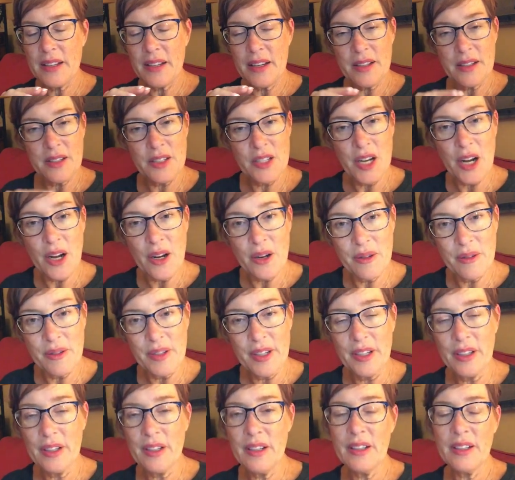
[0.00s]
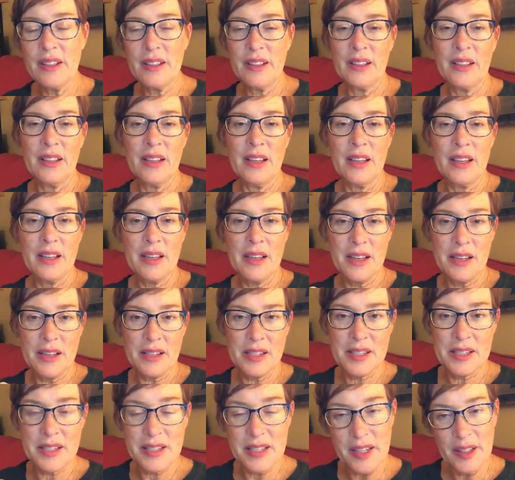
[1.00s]
a toner, a
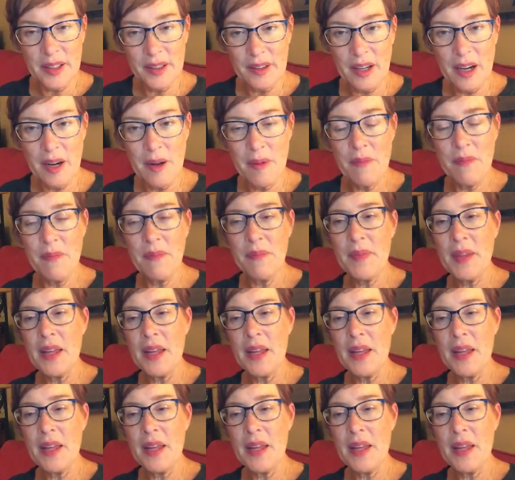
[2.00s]
serum,